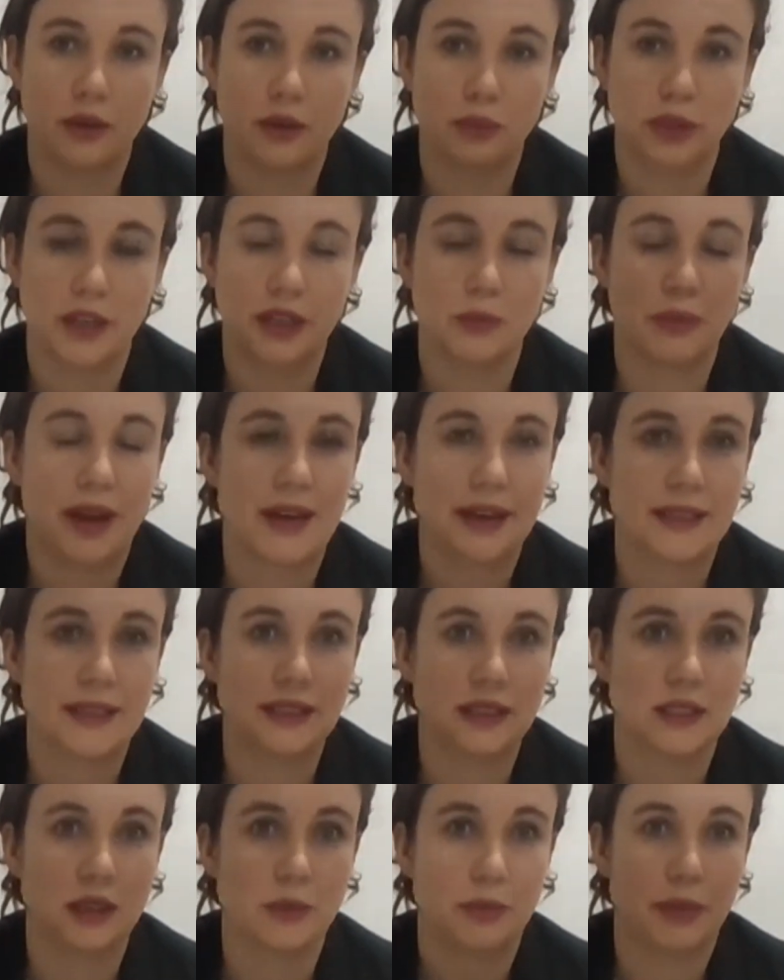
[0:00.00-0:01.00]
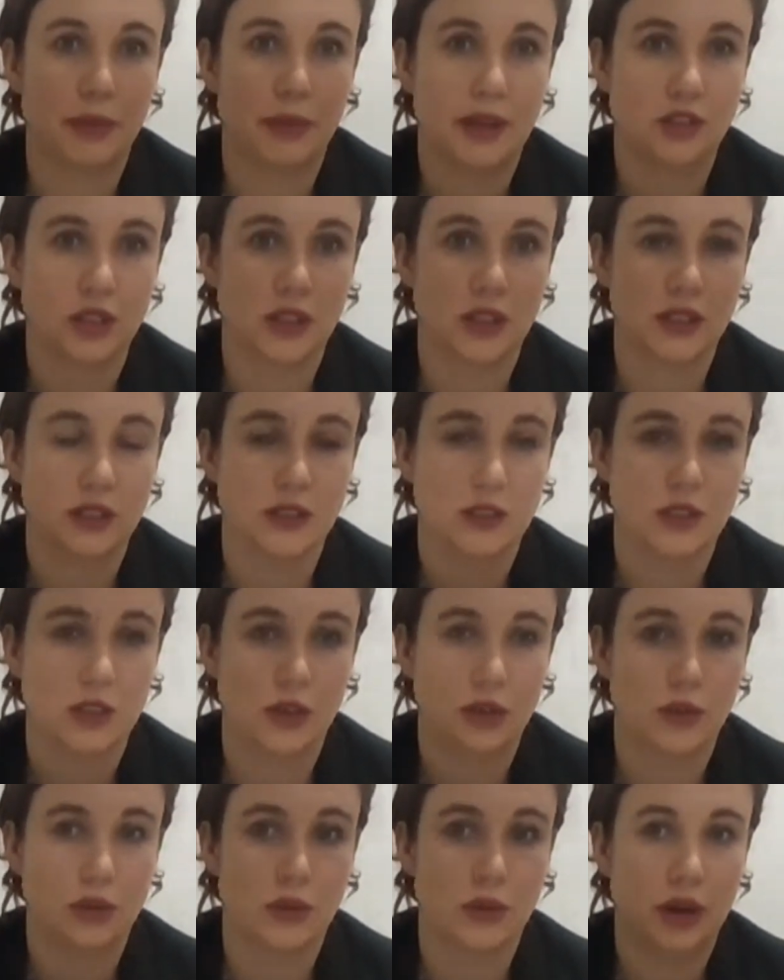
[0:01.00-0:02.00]
blood back into the patient, and
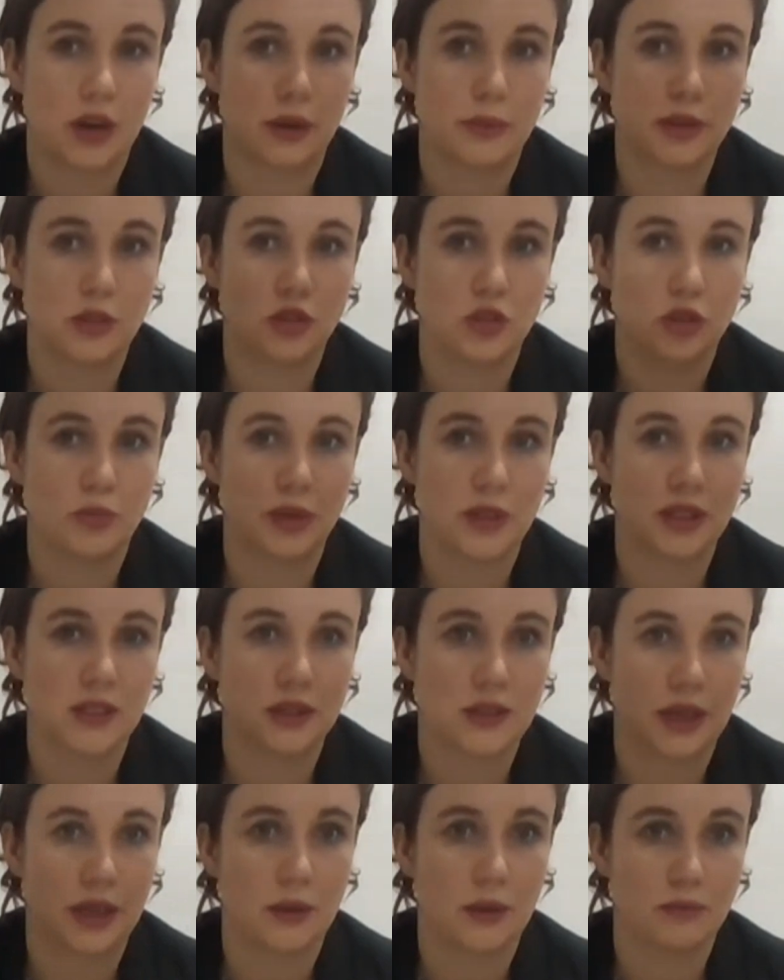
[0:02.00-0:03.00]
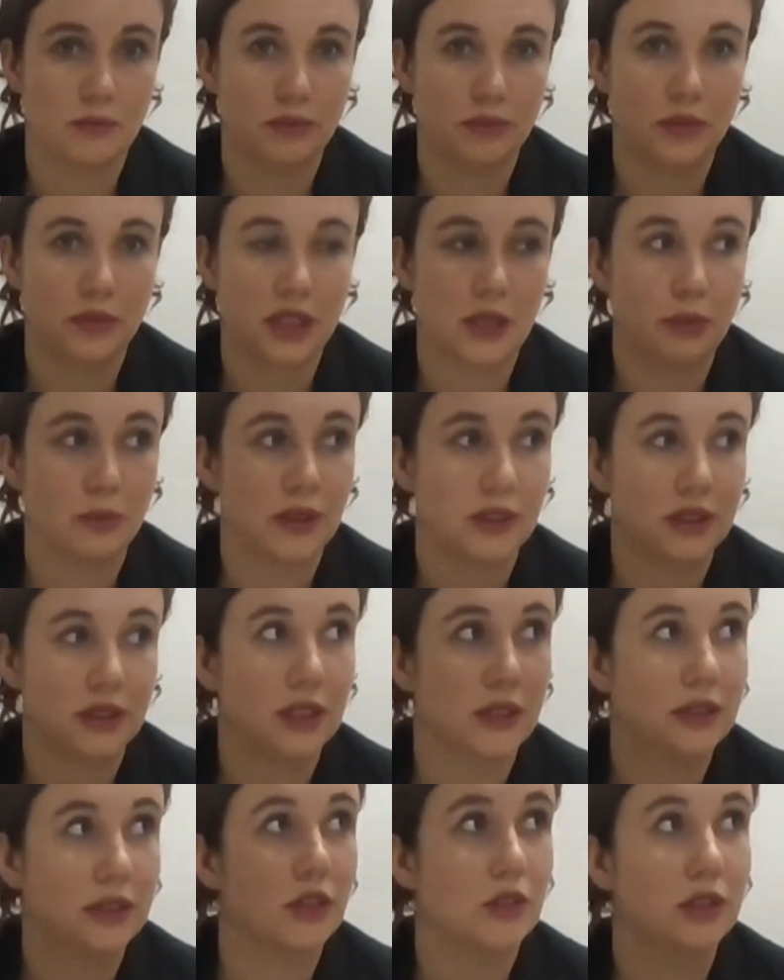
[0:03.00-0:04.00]
so it should be the same blood
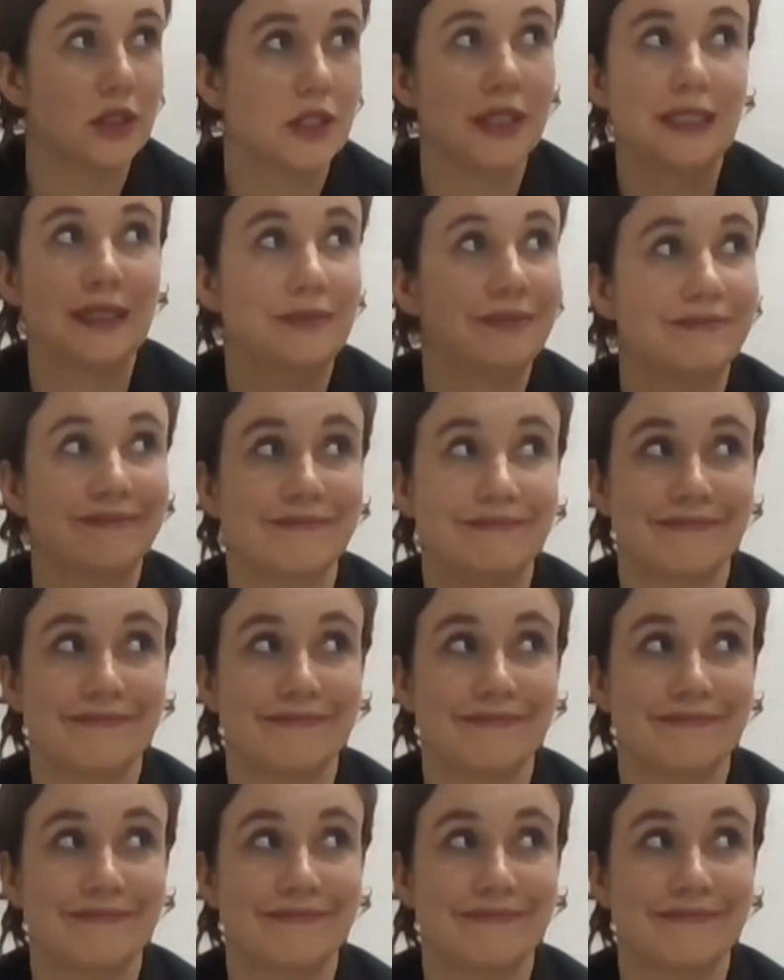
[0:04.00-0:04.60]
cells that you're seeing.